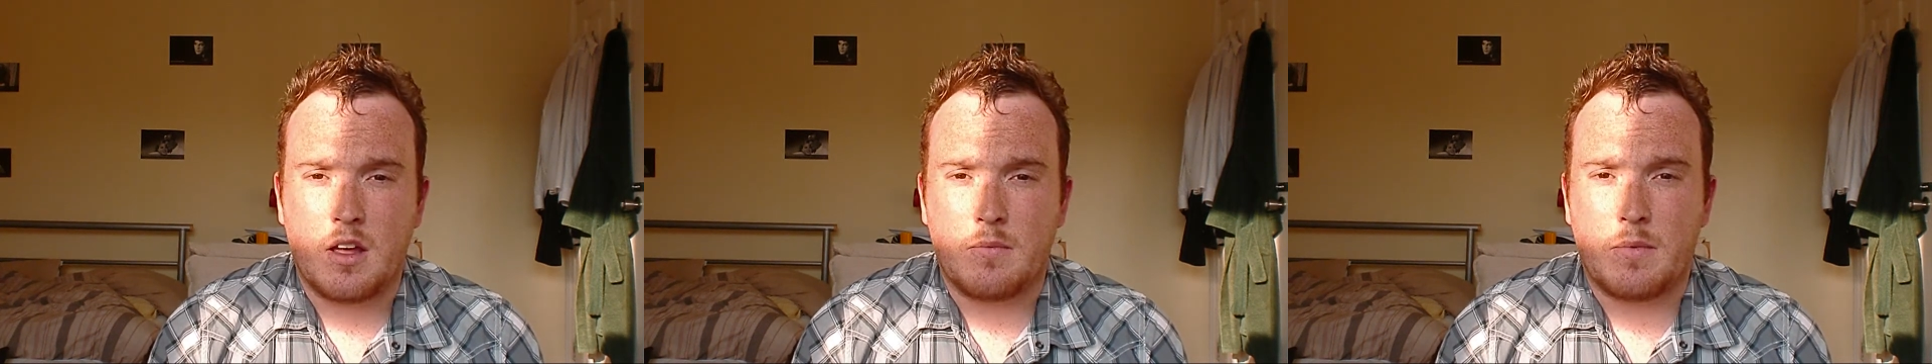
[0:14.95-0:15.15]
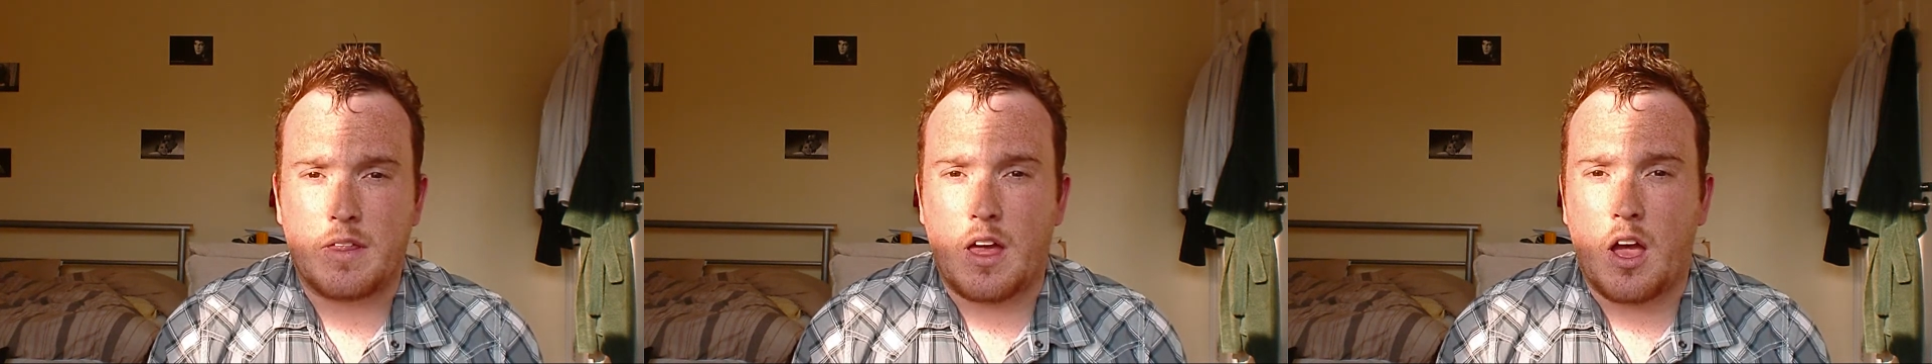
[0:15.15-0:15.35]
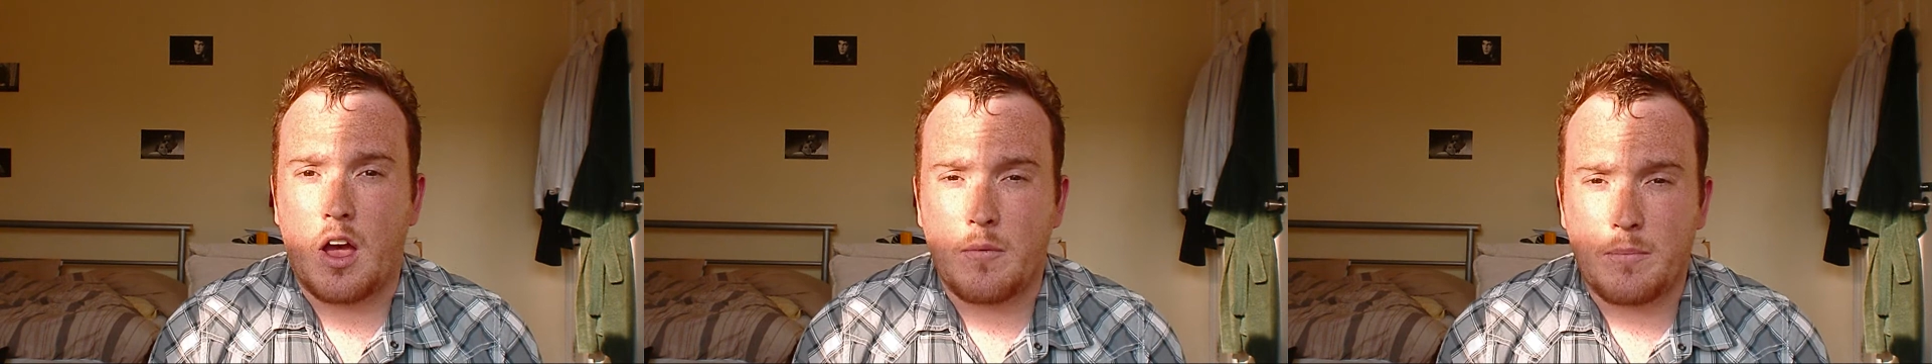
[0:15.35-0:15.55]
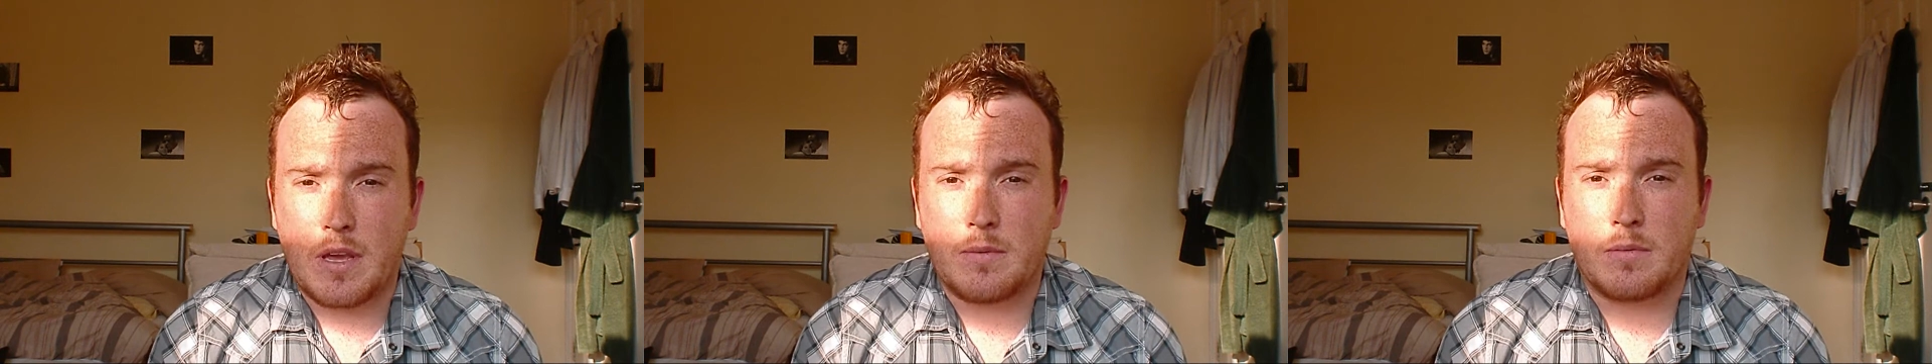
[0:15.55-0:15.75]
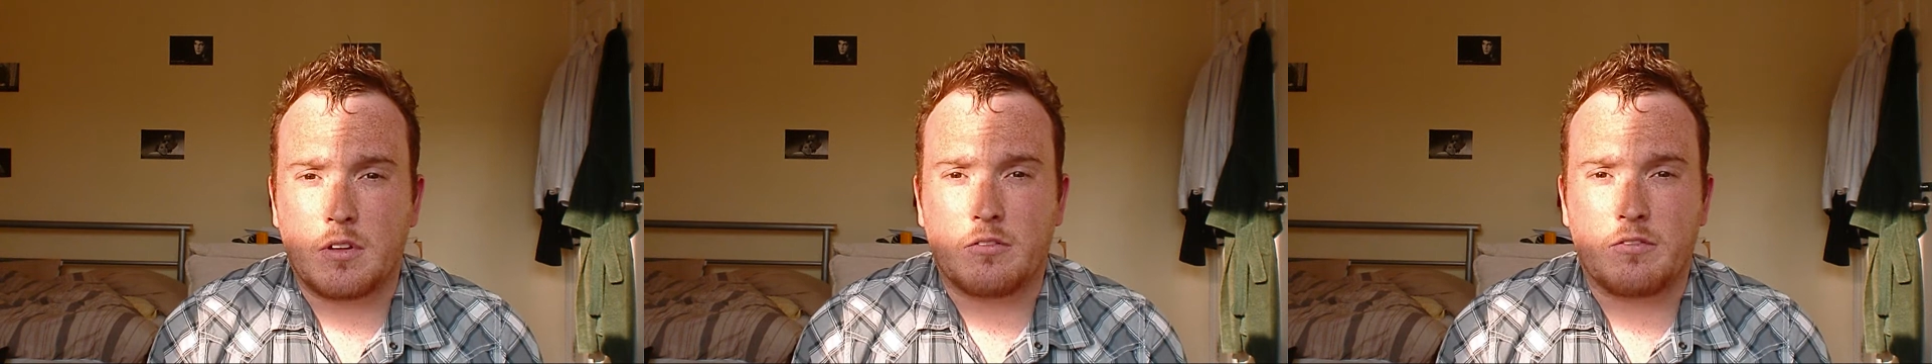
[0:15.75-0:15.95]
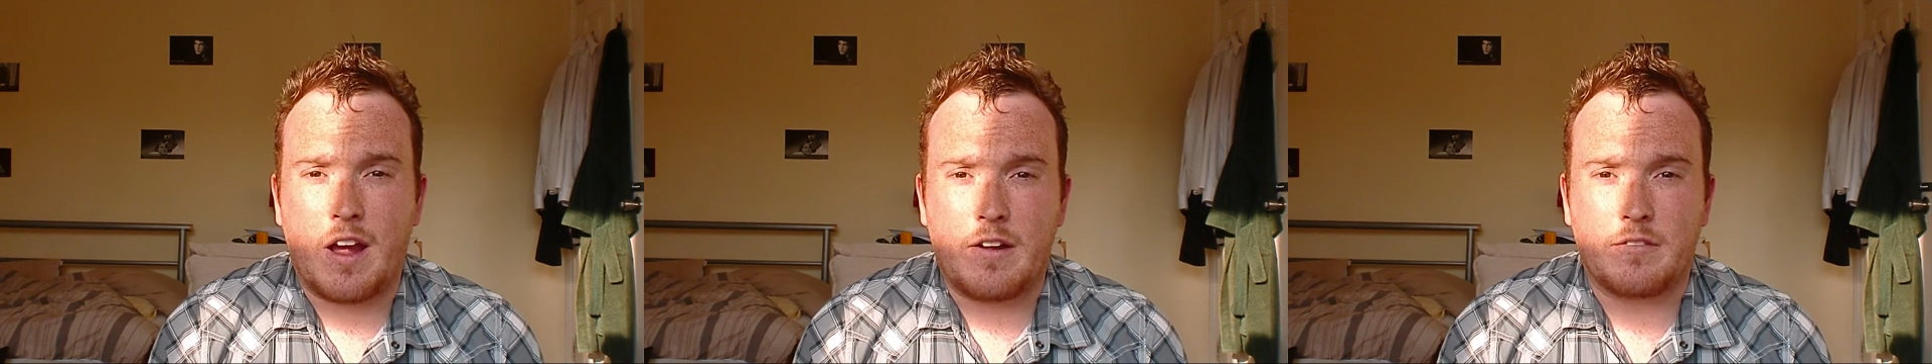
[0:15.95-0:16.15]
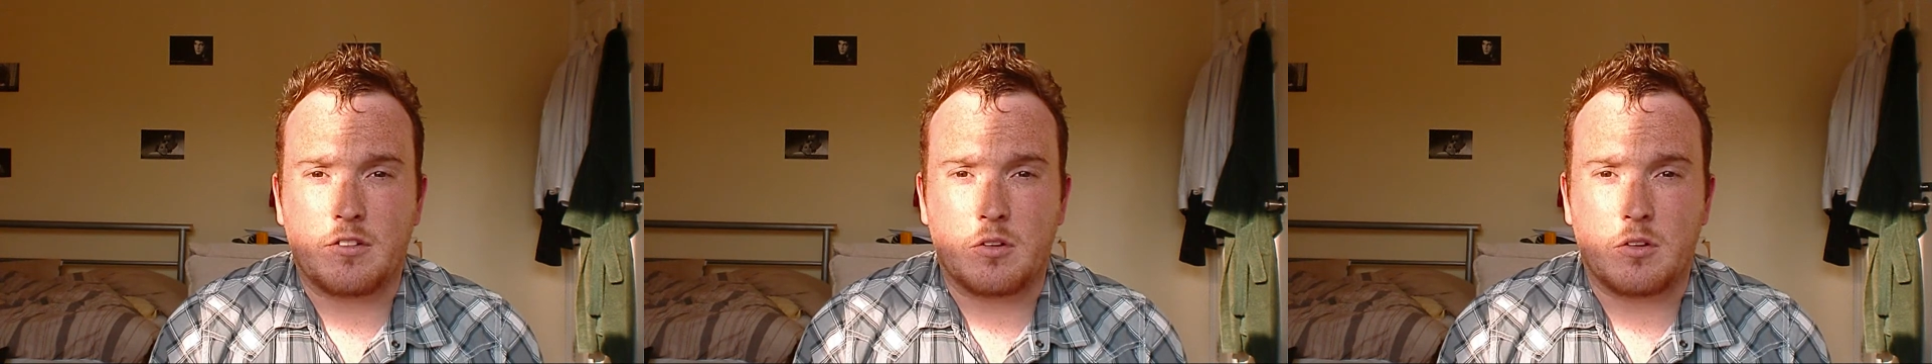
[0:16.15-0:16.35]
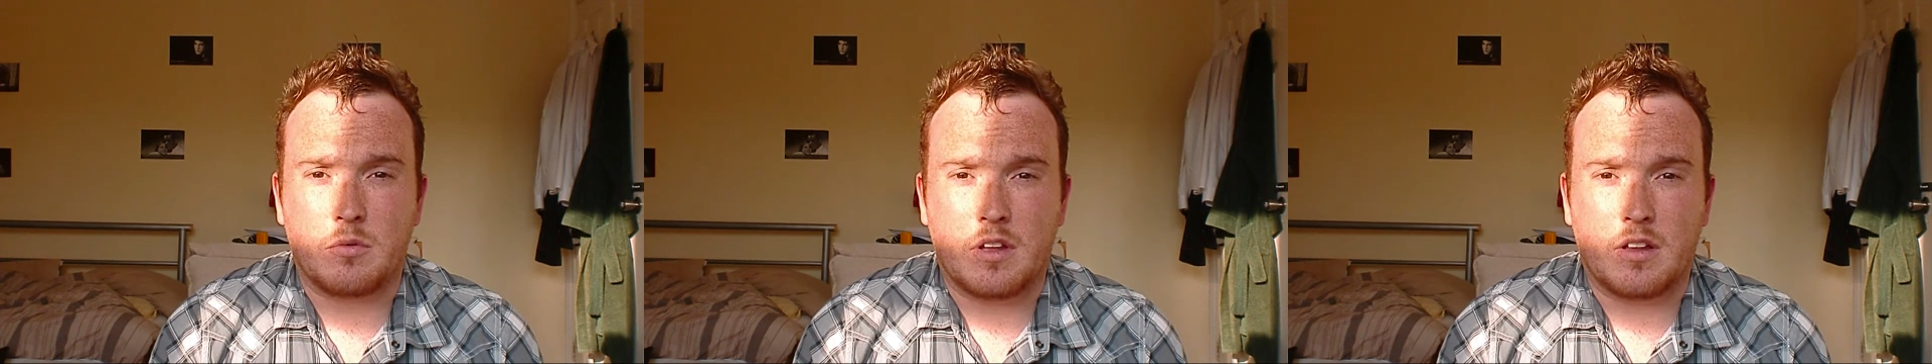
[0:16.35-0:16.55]
but that people around
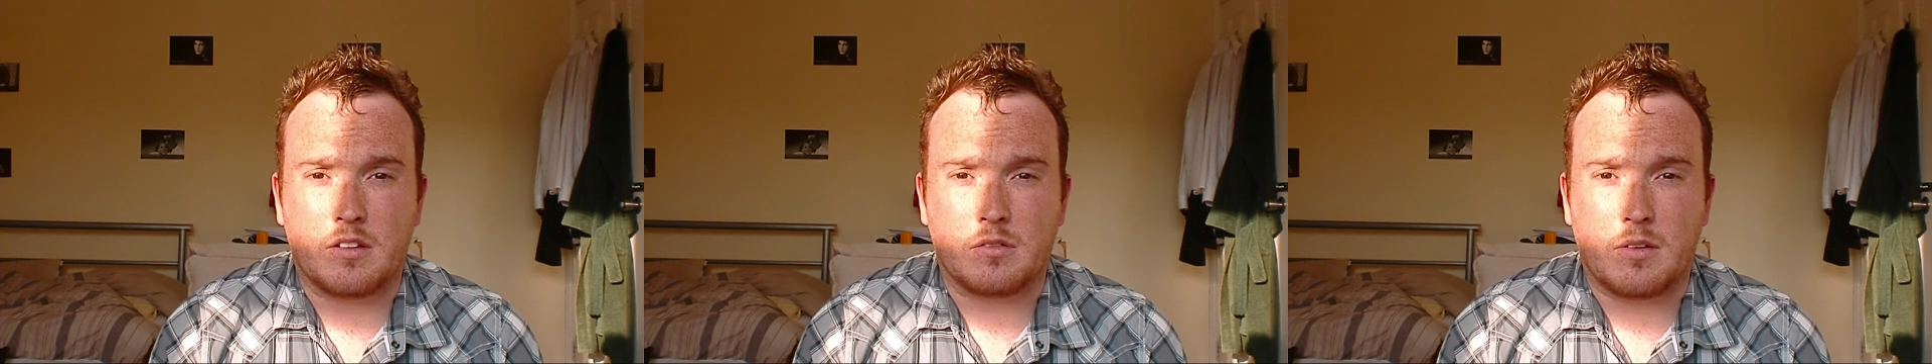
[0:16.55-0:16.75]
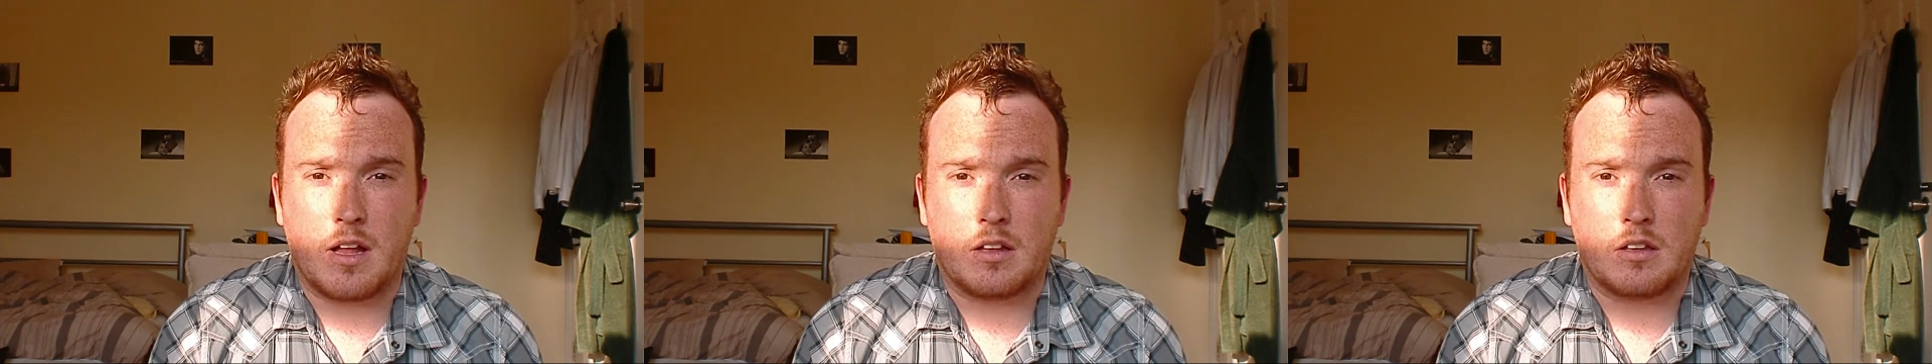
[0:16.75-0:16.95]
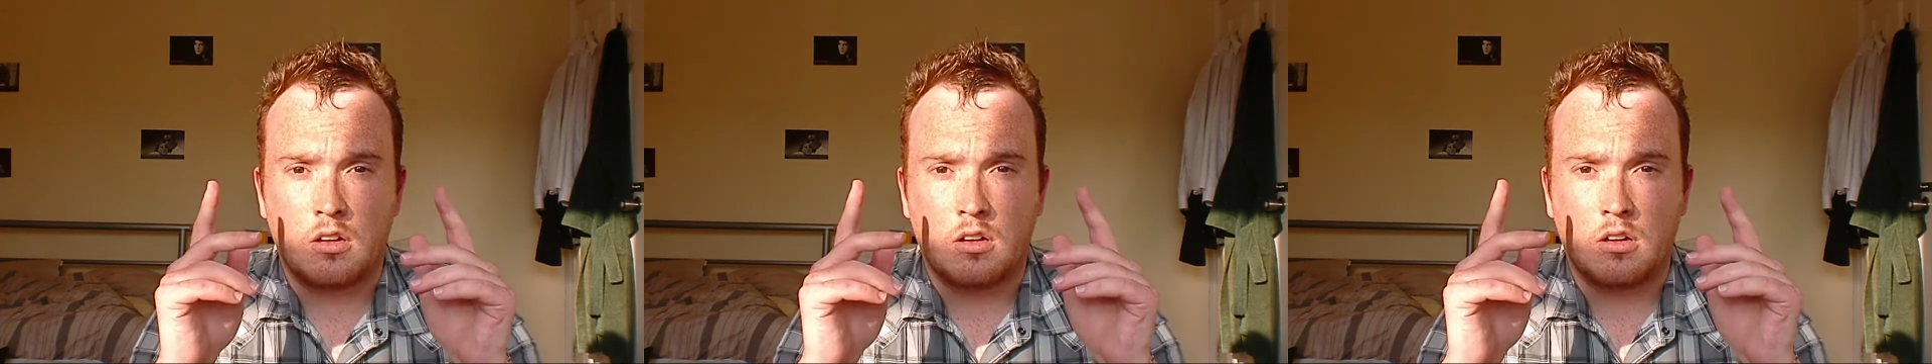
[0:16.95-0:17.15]
you will as well.